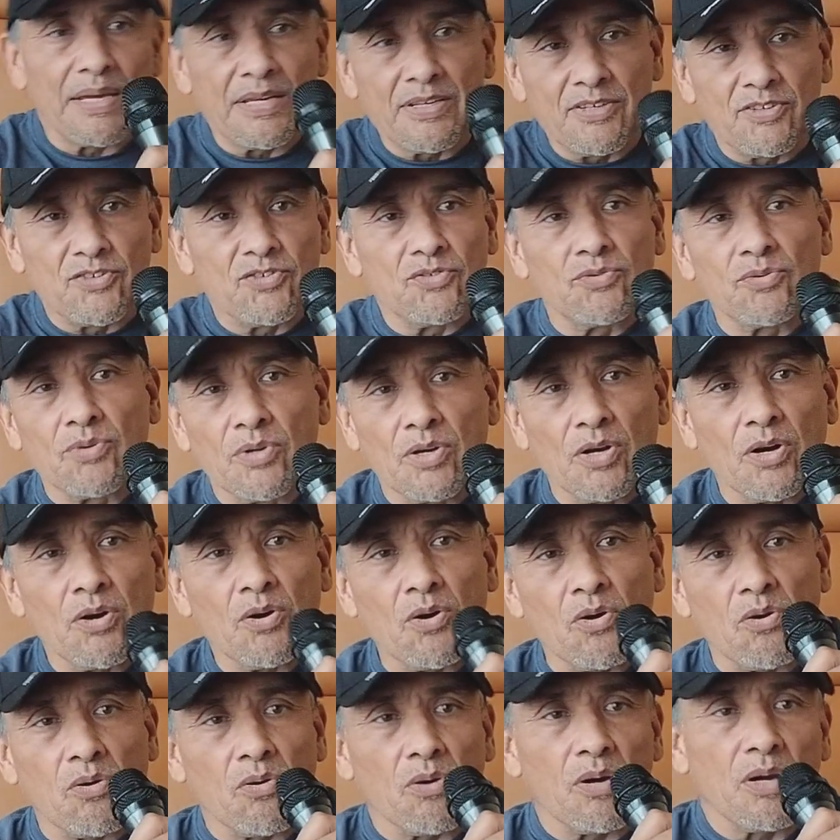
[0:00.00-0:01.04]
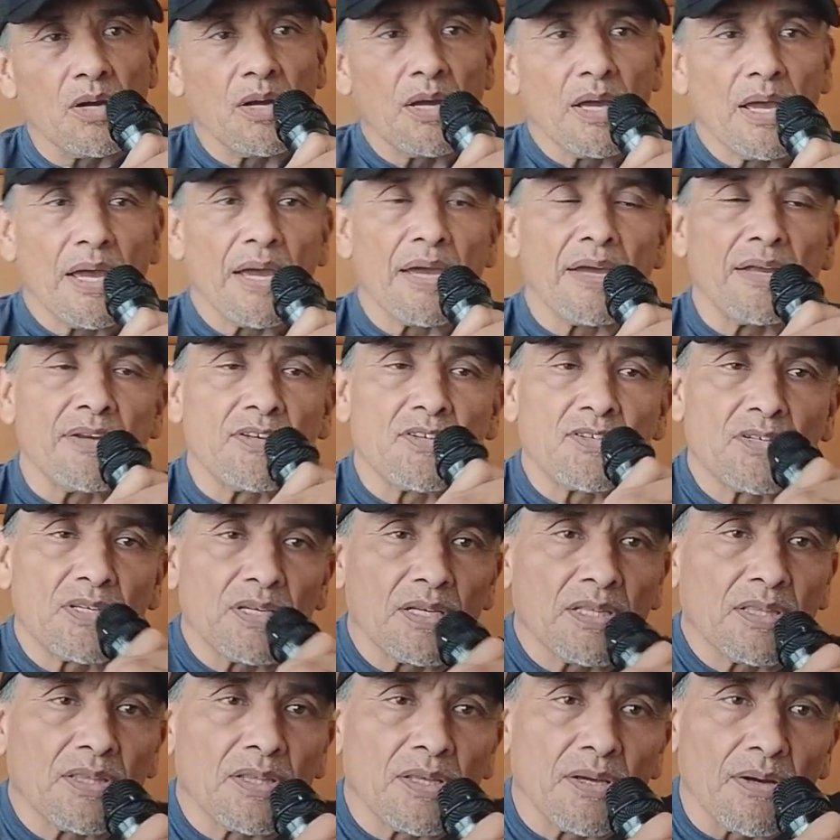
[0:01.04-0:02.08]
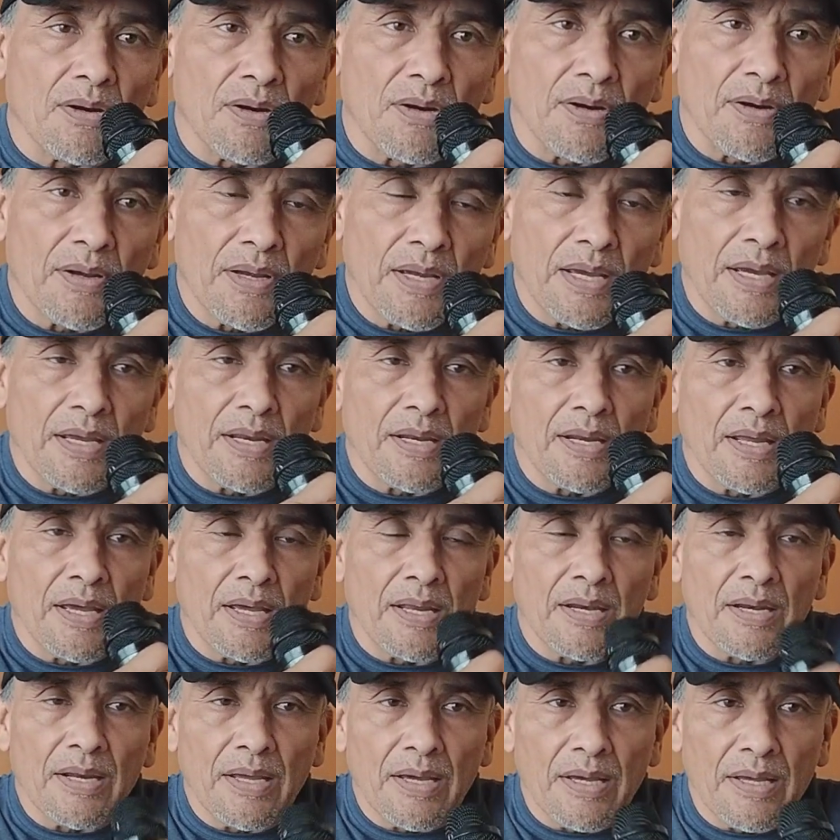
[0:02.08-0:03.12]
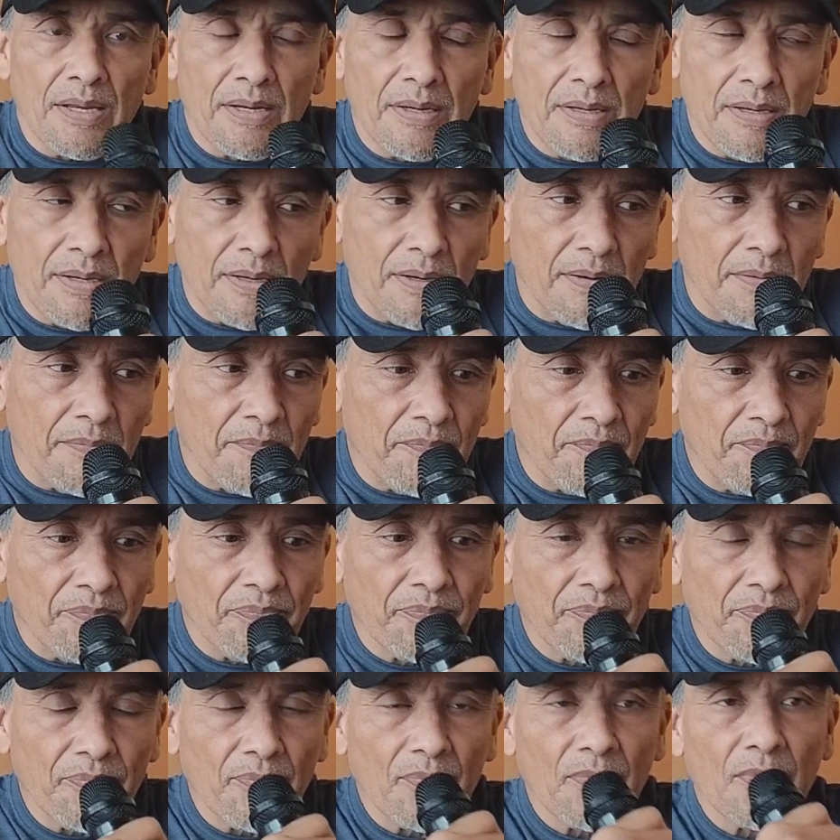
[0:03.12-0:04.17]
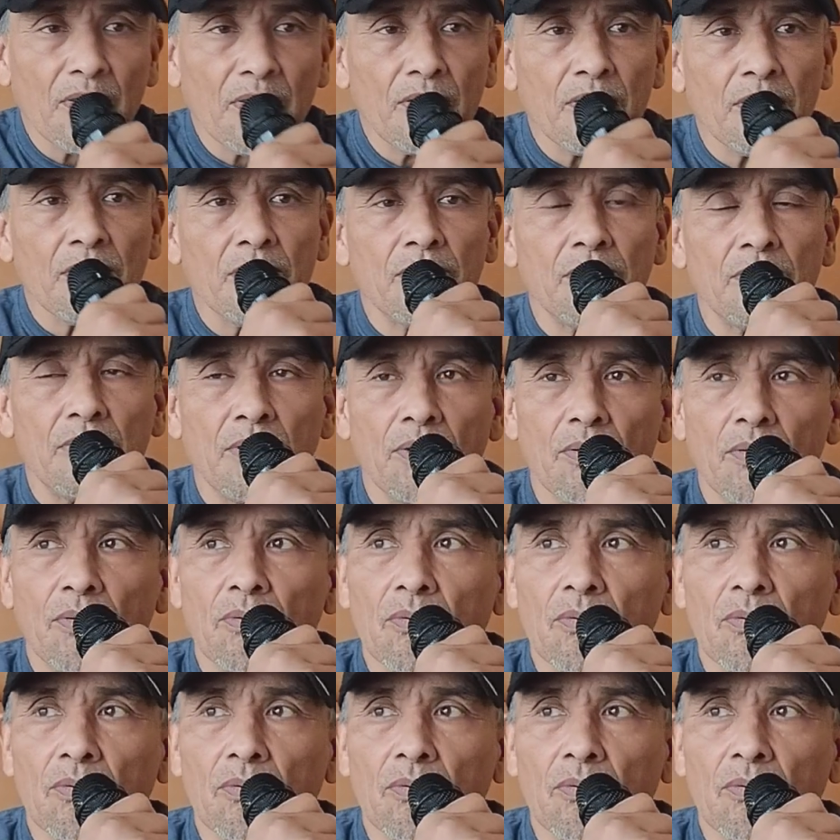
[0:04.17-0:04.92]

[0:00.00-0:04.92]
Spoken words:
you go and sit there and you know